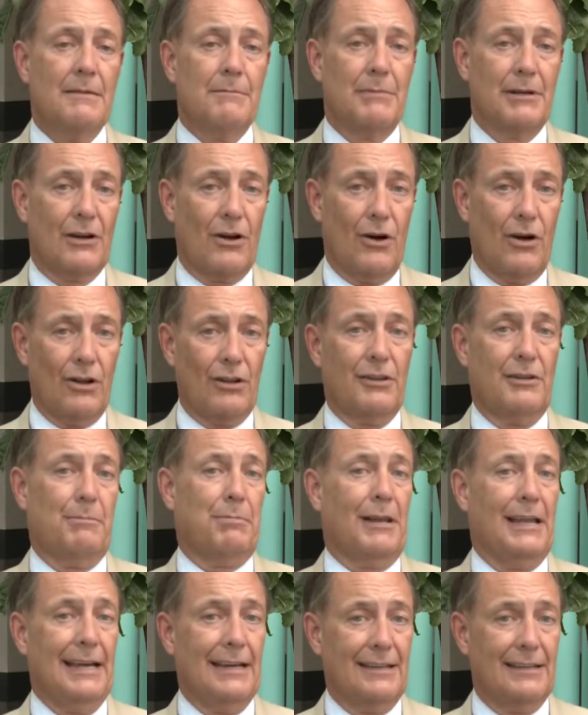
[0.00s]
But all the
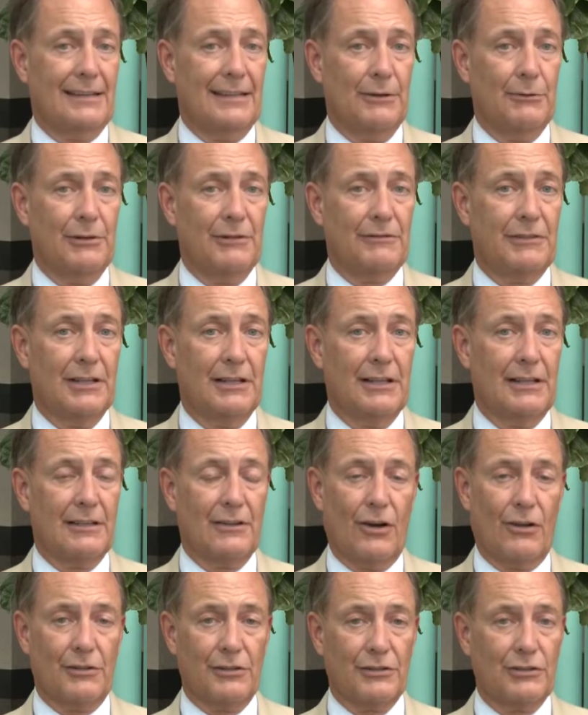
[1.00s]
planning that we've done,
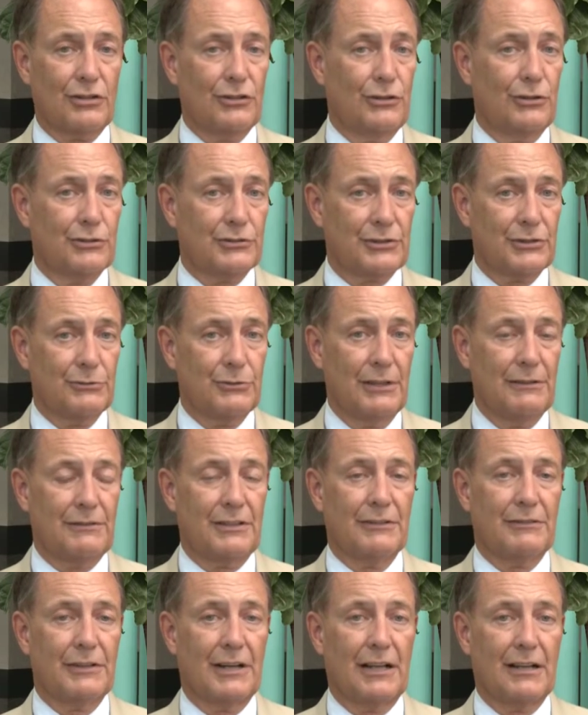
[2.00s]
all the tools that we've
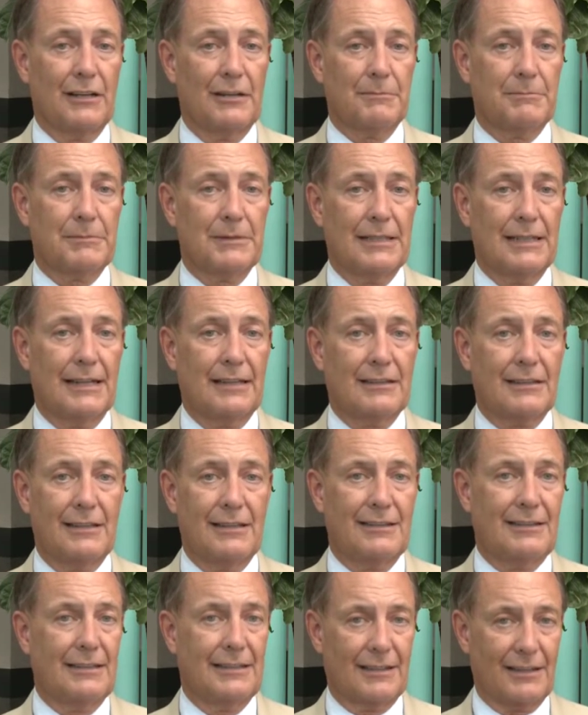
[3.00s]
developed, and I
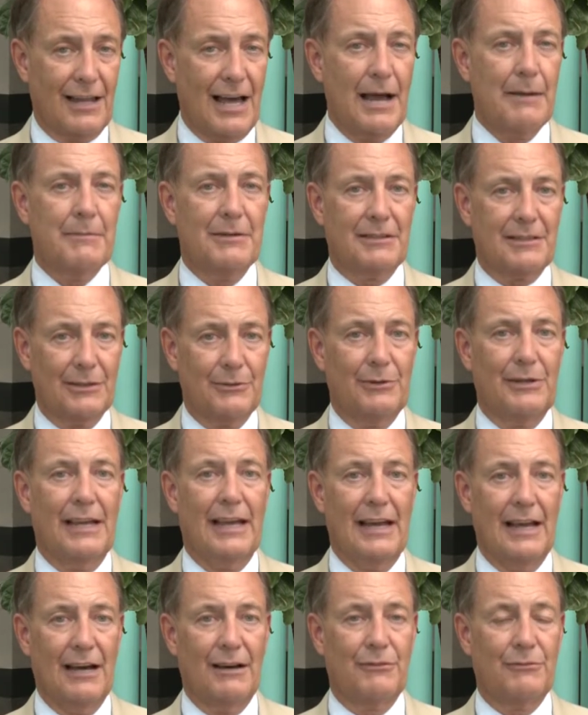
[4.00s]
think the alignment that we
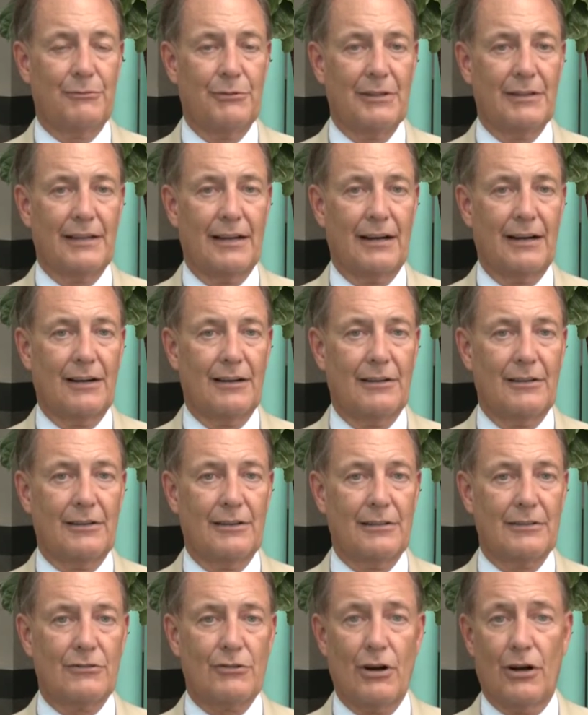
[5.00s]
have with our
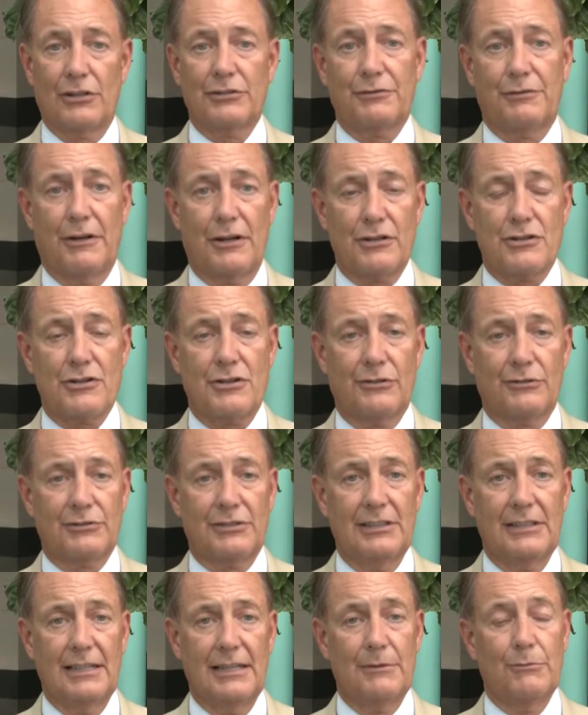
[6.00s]
cross-functional
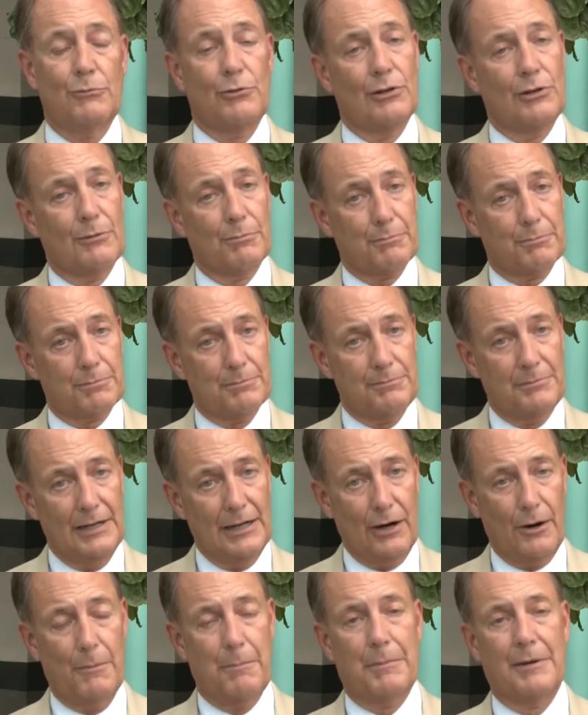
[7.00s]
team will
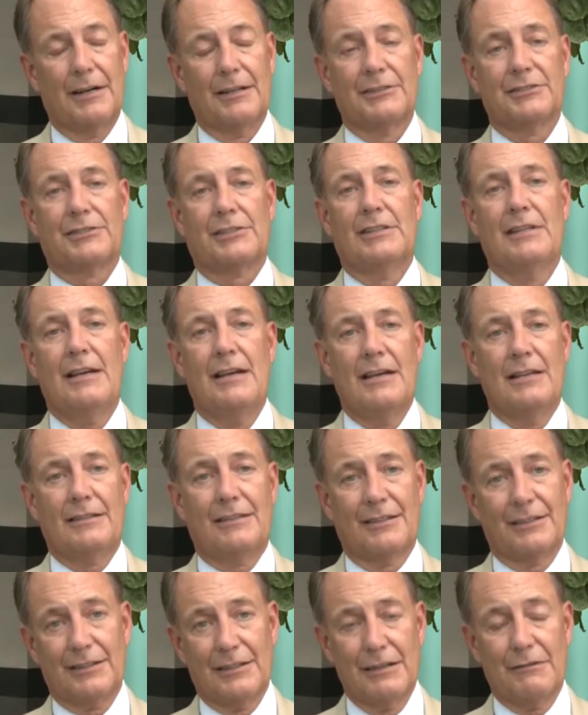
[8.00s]
help us
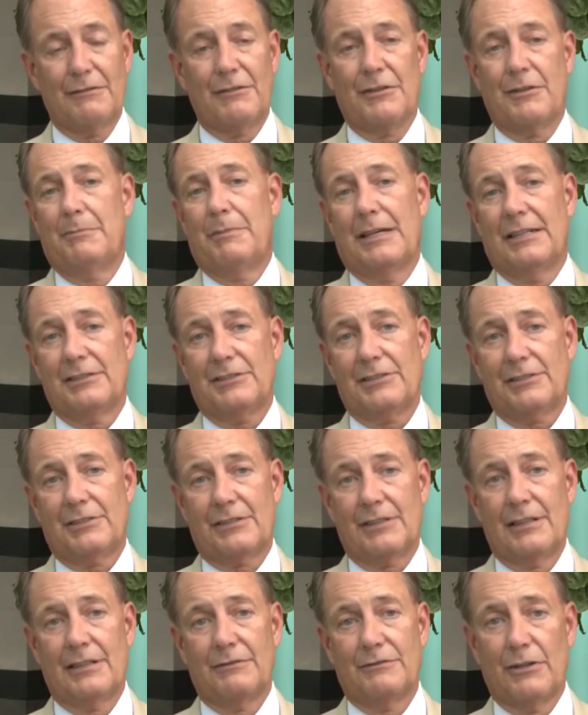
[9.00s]
deliver the best
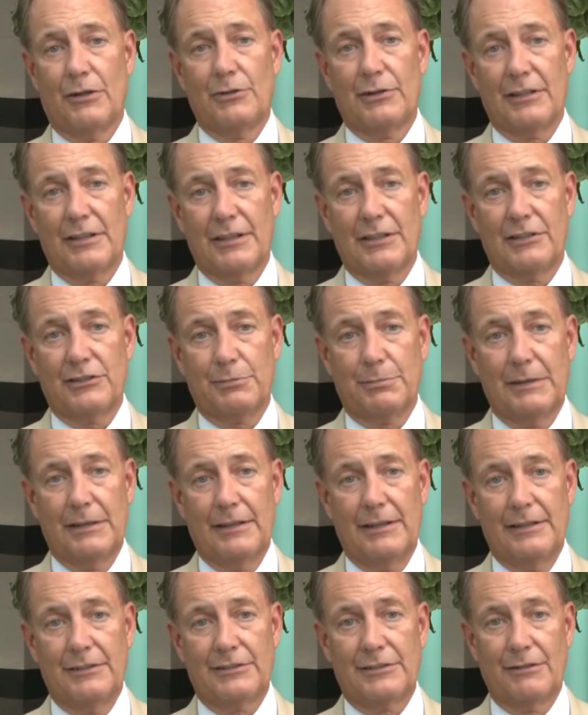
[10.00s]
voting
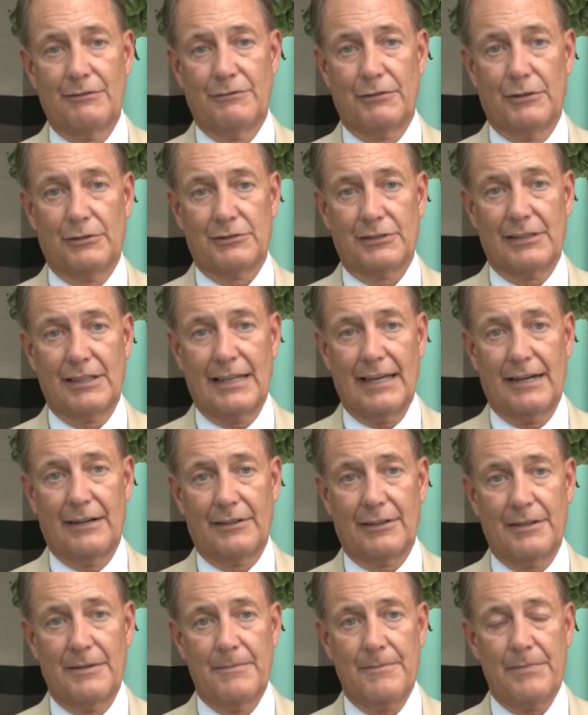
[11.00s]
experience in Fulton
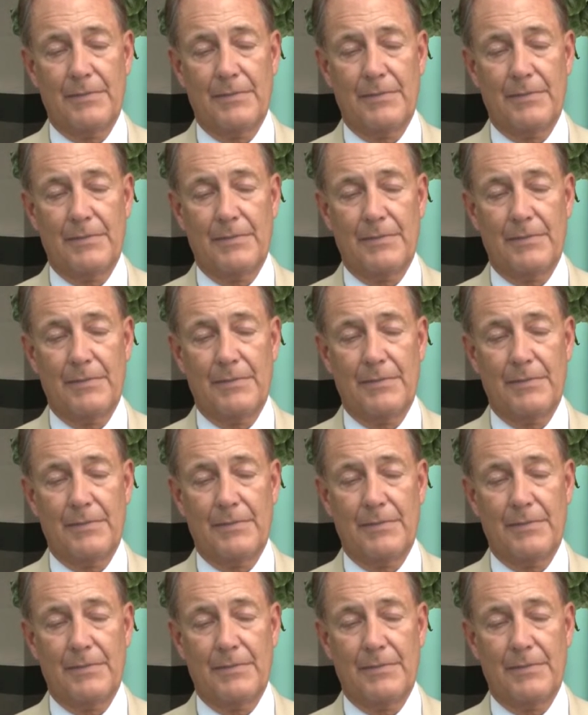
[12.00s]
County.